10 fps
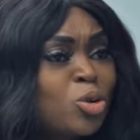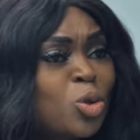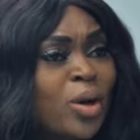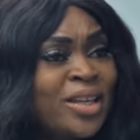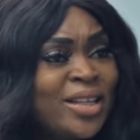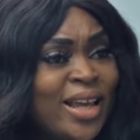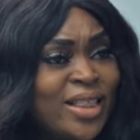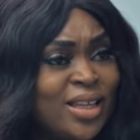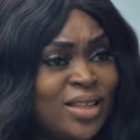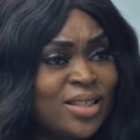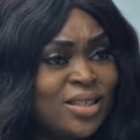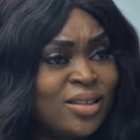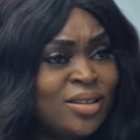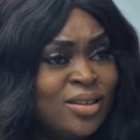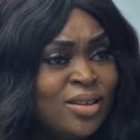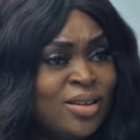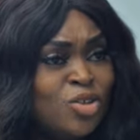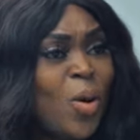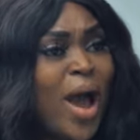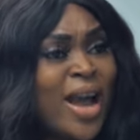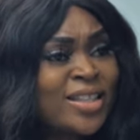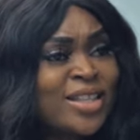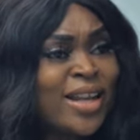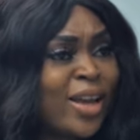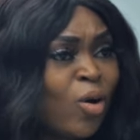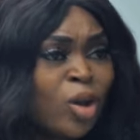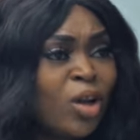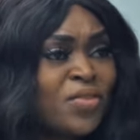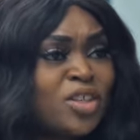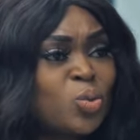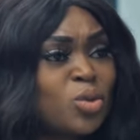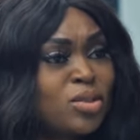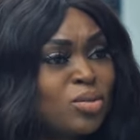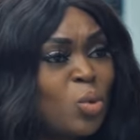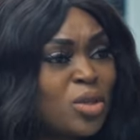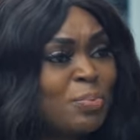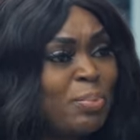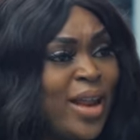are you talking like this? You're acting like all of this was